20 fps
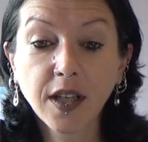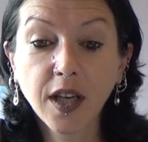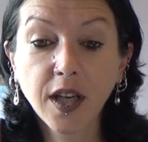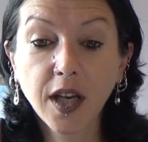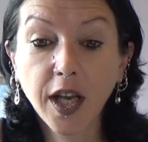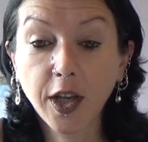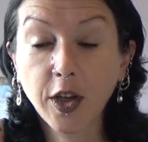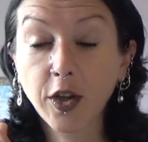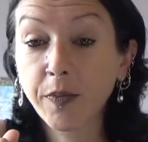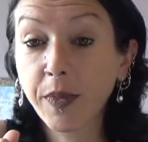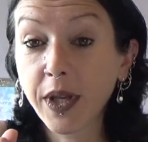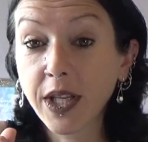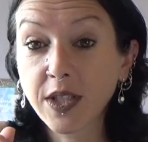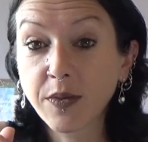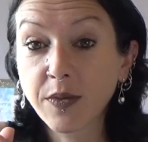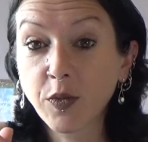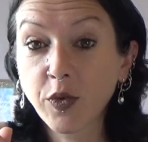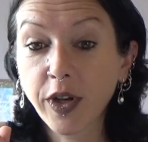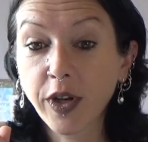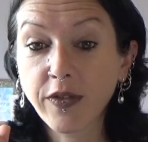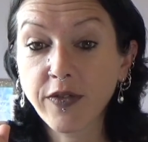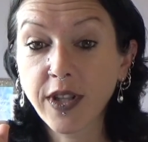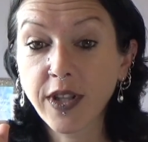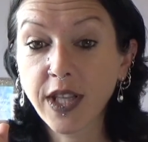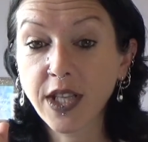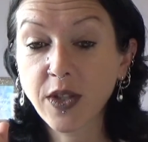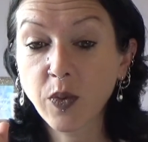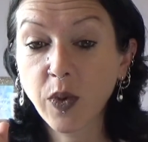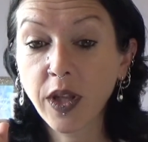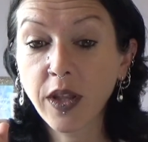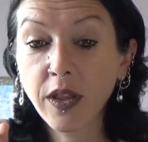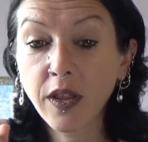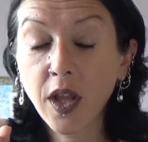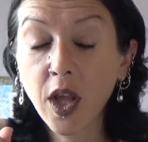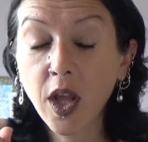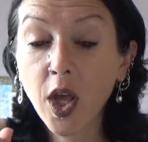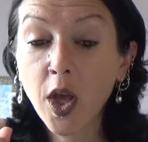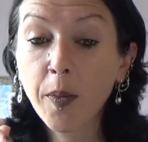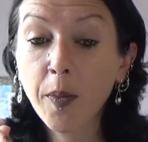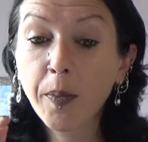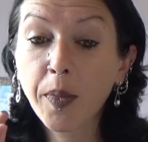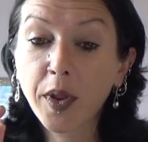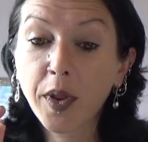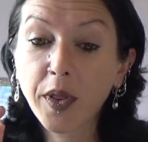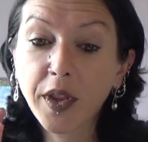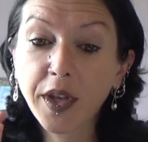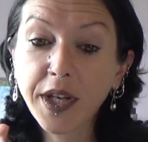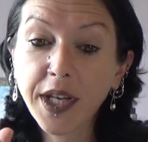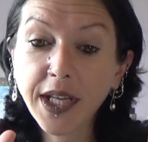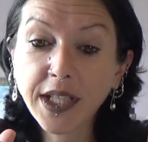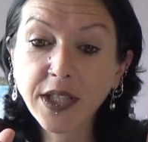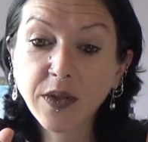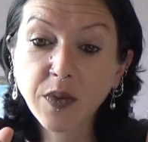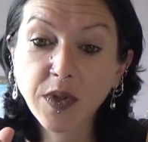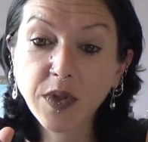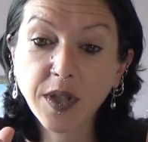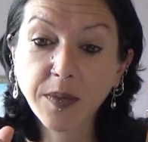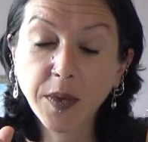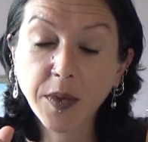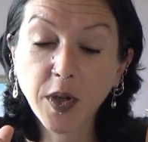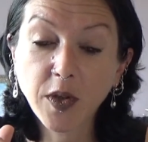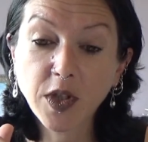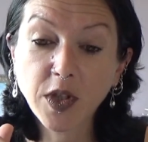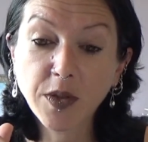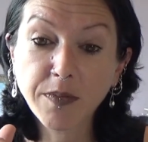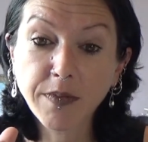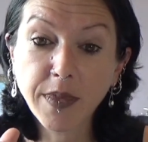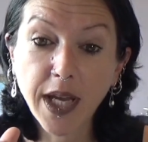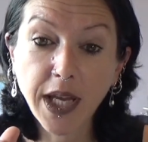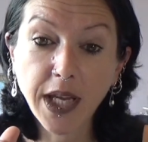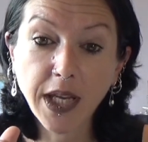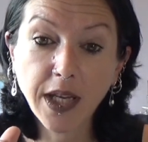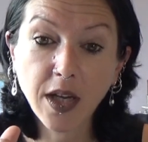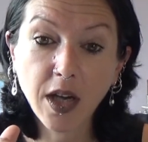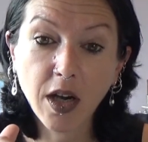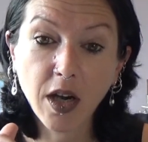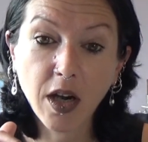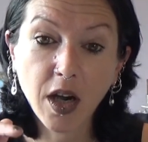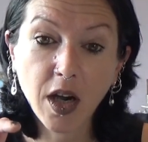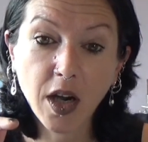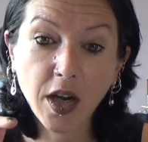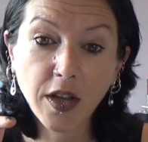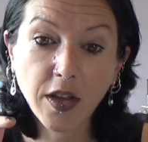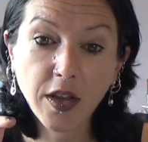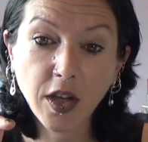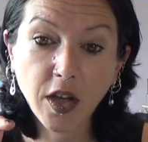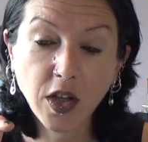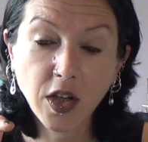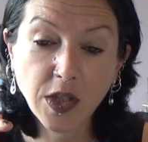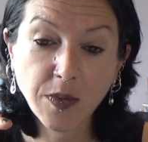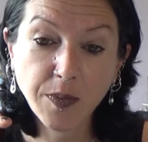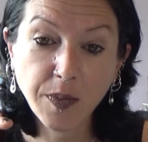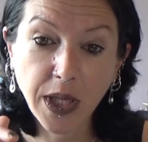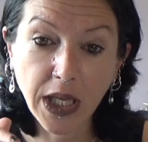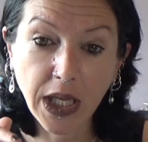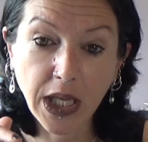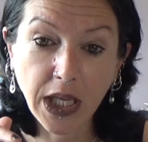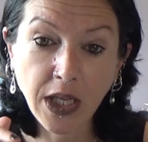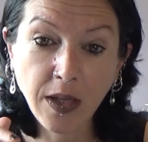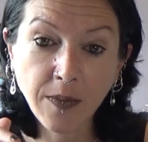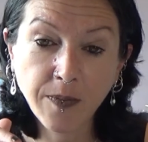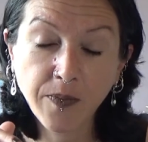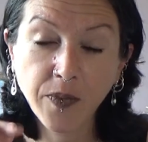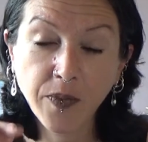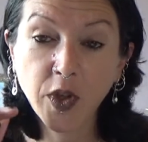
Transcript: I could make some more out of these with. But the next ones I'm going to make are either going to be